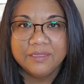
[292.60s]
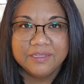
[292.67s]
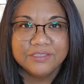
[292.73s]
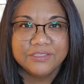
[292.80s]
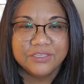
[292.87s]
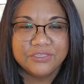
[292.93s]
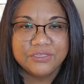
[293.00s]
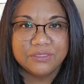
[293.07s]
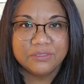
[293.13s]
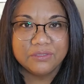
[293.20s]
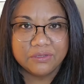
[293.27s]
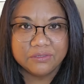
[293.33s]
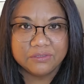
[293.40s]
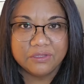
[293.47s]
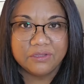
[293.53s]
such a
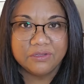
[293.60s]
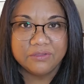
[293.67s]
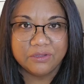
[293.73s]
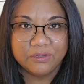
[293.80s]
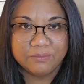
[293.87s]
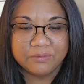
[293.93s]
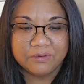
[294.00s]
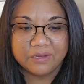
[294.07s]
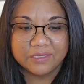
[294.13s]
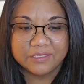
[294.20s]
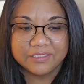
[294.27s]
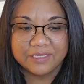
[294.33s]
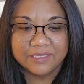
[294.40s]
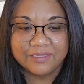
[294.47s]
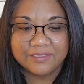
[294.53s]
long long long
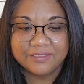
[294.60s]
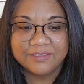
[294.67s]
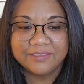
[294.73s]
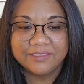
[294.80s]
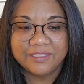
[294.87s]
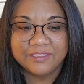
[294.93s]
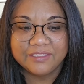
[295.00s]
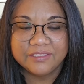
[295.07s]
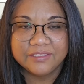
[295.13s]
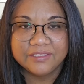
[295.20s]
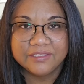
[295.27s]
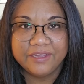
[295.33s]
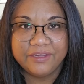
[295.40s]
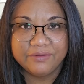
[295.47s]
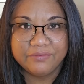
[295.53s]
process it's
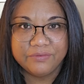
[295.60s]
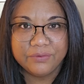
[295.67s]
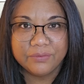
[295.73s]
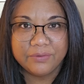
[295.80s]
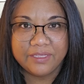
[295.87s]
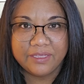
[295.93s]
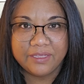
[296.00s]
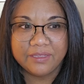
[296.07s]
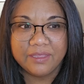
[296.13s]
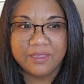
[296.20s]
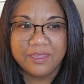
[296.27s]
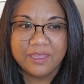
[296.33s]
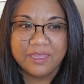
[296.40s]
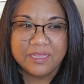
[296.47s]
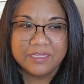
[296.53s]
kind of annoying
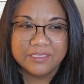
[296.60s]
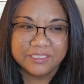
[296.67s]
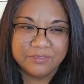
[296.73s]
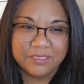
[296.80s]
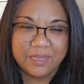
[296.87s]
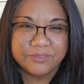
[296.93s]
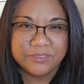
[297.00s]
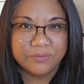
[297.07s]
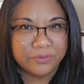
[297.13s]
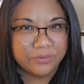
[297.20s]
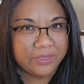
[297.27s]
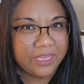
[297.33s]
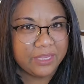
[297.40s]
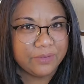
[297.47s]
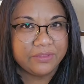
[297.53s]
sometimes i'm
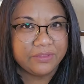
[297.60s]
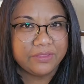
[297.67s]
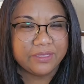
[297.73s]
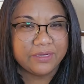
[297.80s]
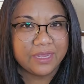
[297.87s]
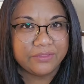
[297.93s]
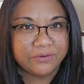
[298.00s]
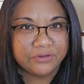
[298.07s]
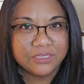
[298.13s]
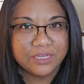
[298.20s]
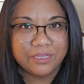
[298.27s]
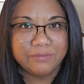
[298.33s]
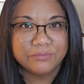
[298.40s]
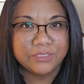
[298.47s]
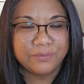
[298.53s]
okay with it other
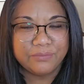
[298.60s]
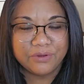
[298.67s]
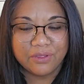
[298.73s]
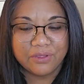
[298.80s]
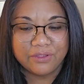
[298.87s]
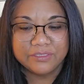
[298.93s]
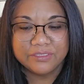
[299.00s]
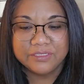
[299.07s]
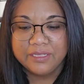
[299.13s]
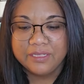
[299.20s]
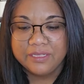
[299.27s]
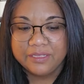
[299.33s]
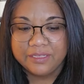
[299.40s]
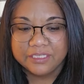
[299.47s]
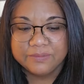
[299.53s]
times i'm not
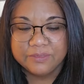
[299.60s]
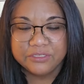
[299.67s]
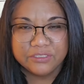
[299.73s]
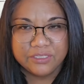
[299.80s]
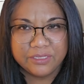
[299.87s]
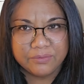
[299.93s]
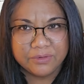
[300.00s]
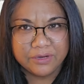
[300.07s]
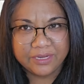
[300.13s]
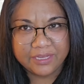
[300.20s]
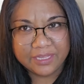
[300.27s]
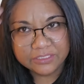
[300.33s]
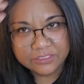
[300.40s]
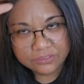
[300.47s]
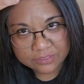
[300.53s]
especially where it
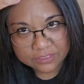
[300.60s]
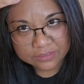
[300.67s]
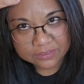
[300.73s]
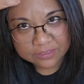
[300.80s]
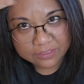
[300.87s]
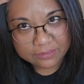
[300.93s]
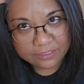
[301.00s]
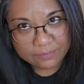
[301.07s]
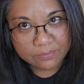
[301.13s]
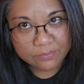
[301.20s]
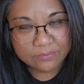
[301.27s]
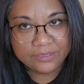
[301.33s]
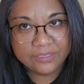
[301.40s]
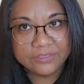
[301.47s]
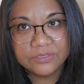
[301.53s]
gets to this ugly
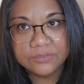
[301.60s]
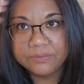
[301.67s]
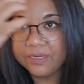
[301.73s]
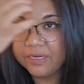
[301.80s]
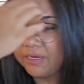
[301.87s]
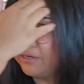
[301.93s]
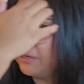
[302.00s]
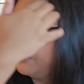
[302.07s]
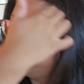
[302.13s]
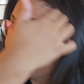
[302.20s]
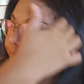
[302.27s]
point where